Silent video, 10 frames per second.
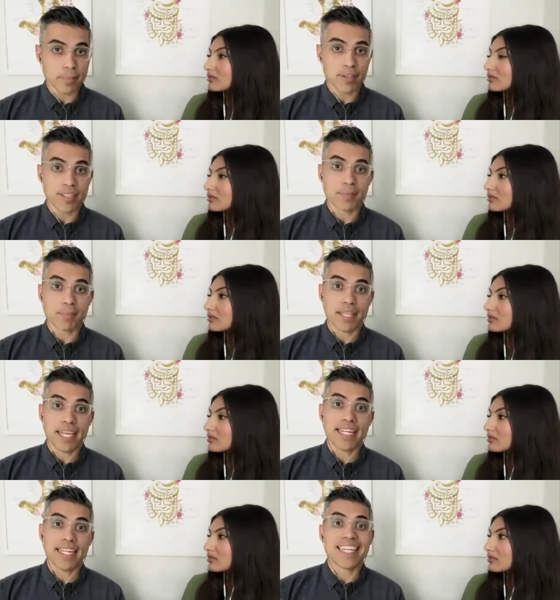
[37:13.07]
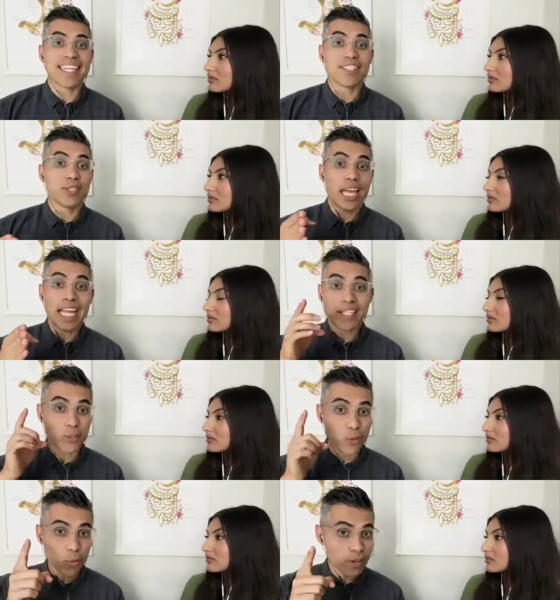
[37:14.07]
Speaker 1: on this planet and it's it's
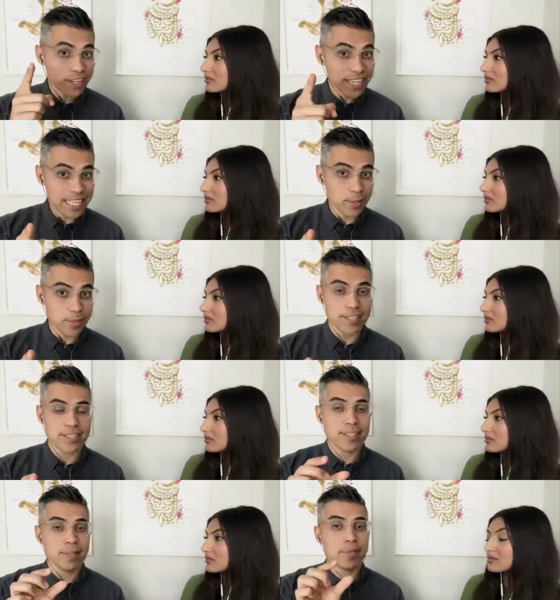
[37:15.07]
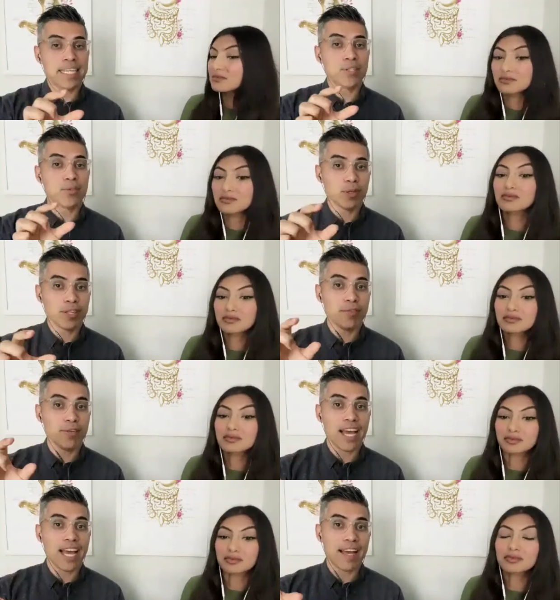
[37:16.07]
your ecosystem. Each one of
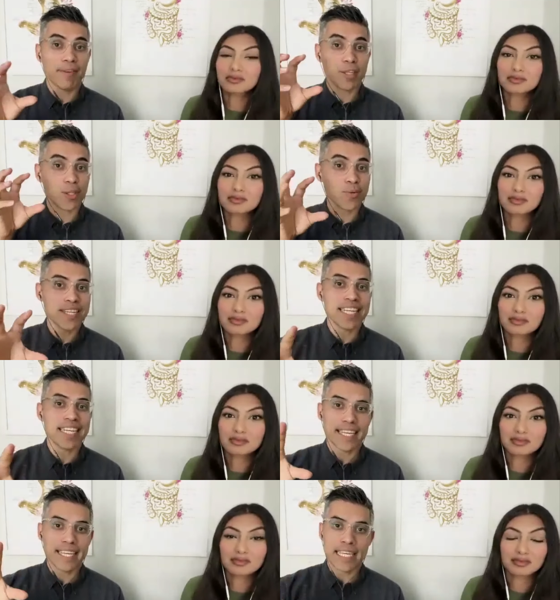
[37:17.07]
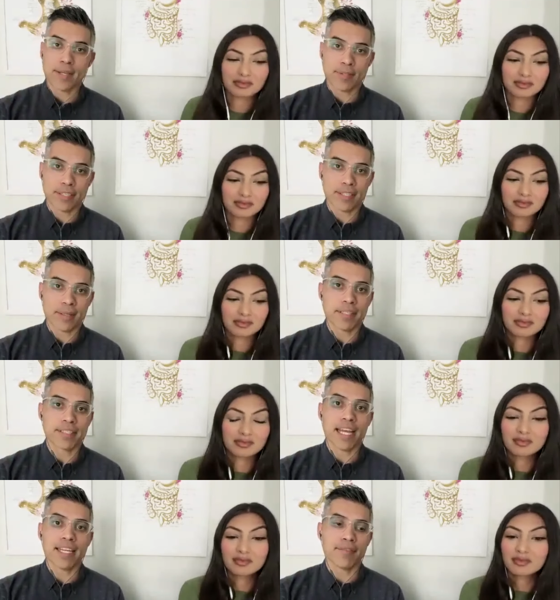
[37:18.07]
you have a unique ecosystem
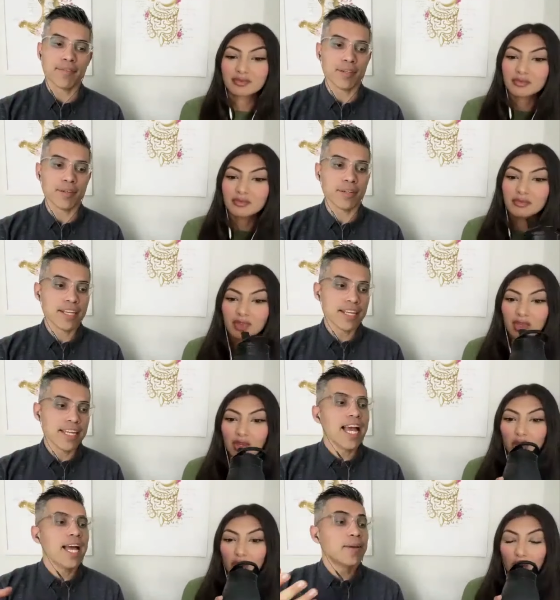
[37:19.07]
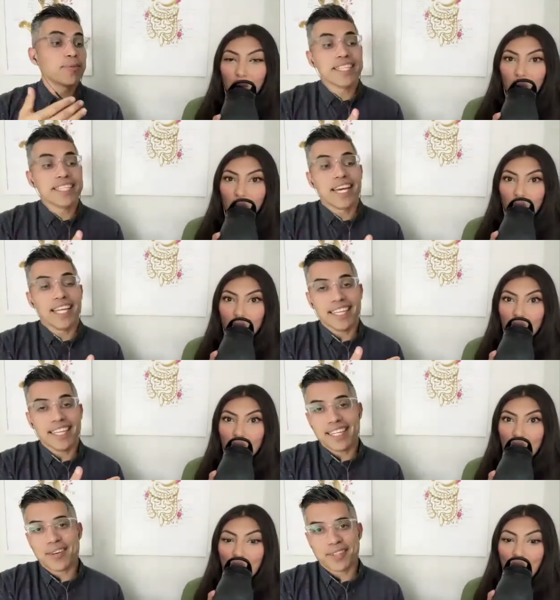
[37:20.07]
inside of you and really
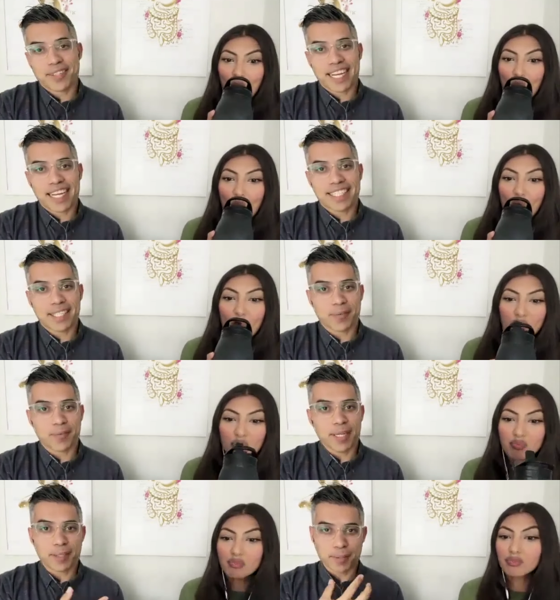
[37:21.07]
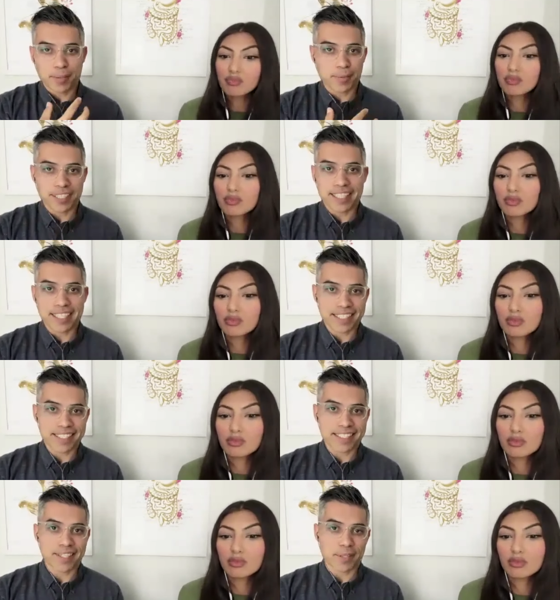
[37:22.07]
Talia and our other dietitian Rachel, who really this
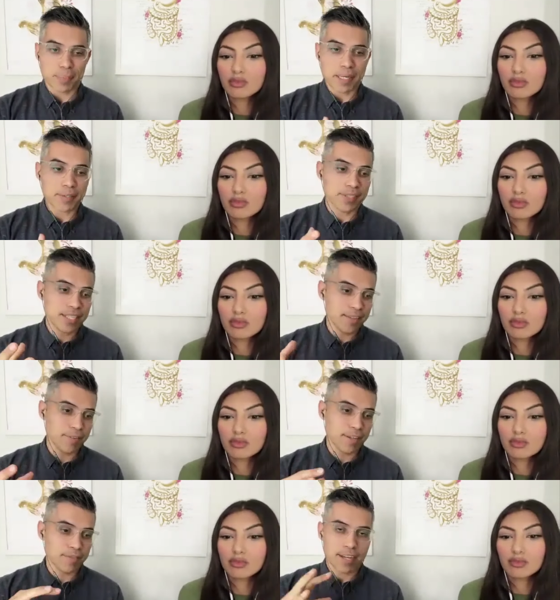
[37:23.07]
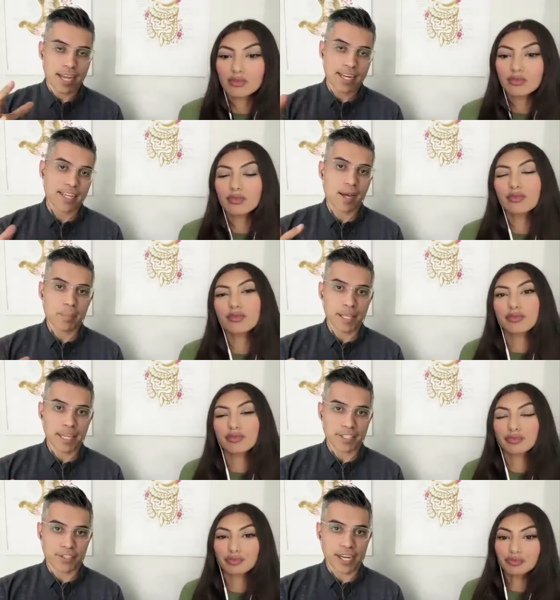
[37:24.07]
is their specialty of, of kind of
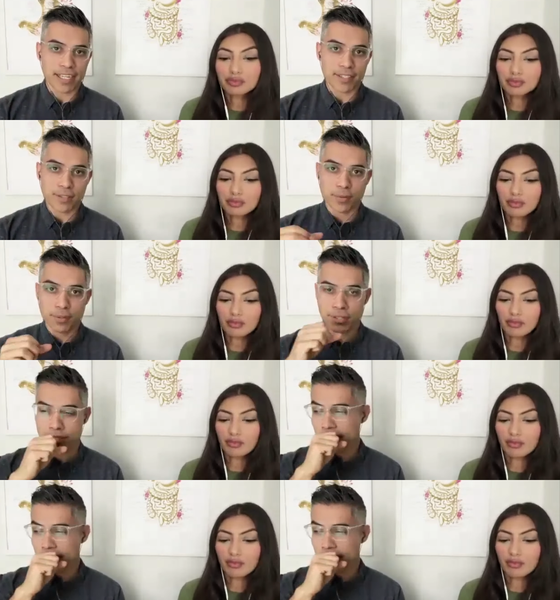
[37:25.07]
complex GI disorders,